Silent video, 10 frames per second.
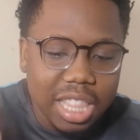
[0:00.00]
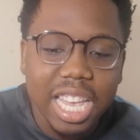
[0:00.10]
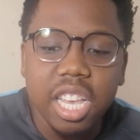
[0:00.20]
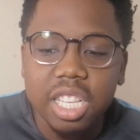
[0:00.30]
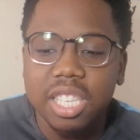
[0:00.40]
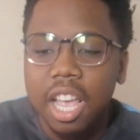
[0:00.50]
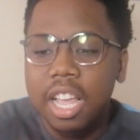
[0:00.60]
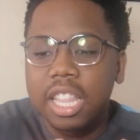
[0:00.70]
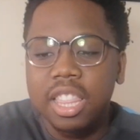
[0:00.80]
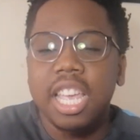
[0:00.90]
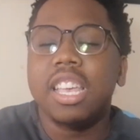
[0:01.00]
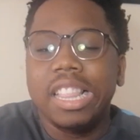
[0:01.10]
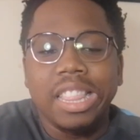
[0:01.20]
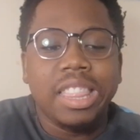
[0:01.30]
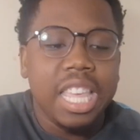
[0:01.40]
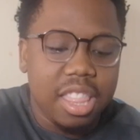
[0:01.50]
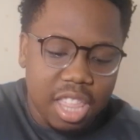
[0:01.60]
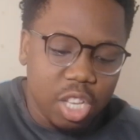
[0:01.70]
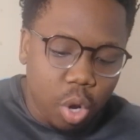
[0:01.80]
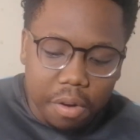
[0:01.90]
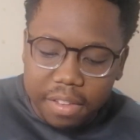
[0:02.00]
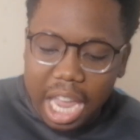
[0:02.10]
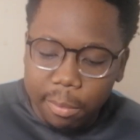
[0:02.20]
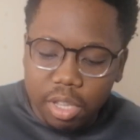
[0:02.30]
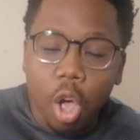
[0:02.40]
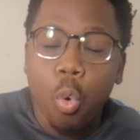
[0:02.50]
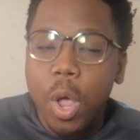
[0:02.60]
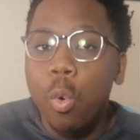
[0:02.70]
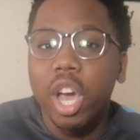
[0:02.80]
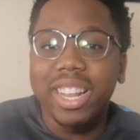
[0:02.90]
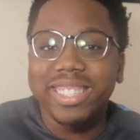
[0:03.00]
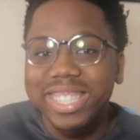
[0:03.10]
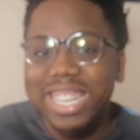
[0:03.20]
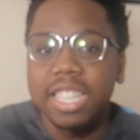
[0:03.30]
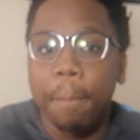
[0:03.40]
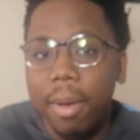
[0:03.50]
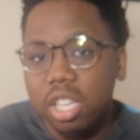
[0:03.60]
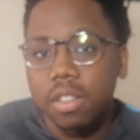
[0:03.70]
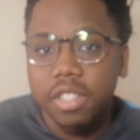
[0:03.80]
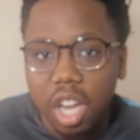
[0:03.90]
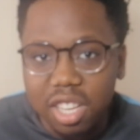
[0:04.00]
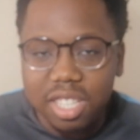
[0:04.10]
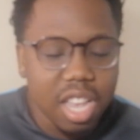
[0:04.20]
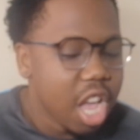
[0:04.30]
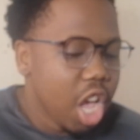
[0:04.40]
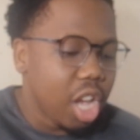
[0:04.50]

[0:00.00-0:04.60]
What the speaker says: These run of games are where we're going to see the best of Chelsea.